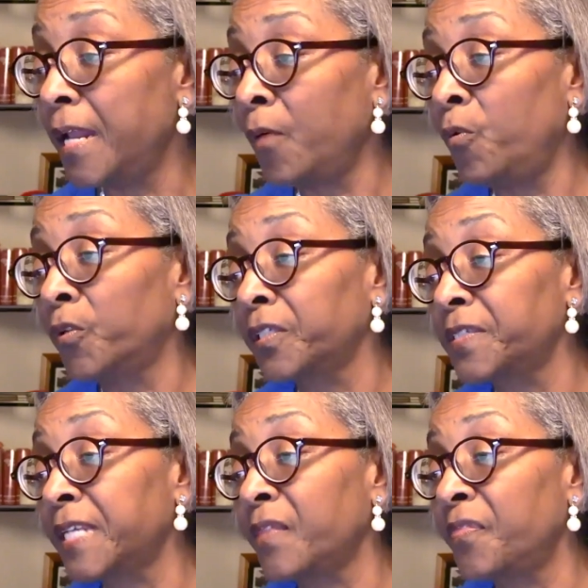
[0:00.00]
want to
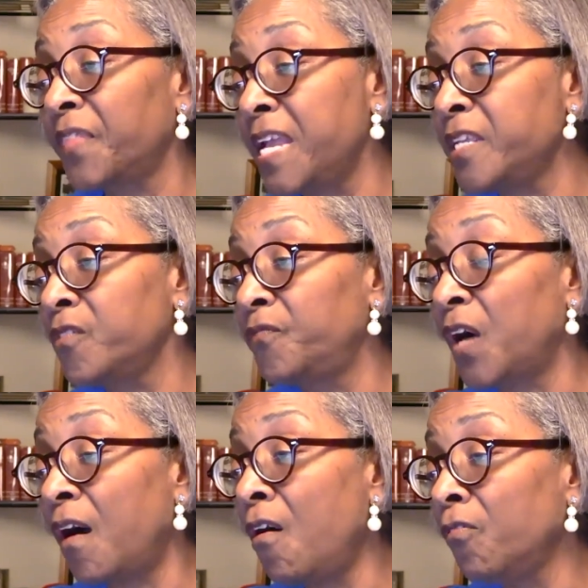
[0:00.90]
say thank you for
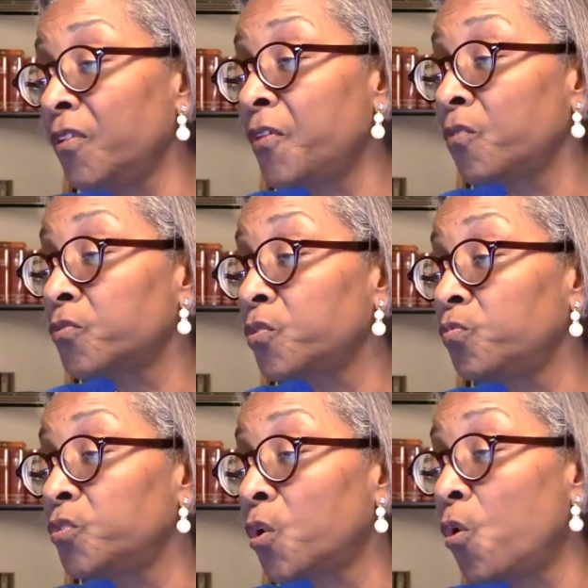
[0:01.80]
all of those who
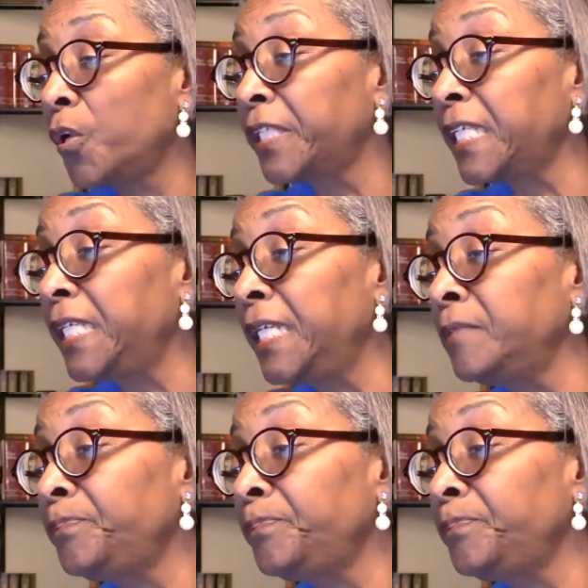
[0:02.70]
joined in.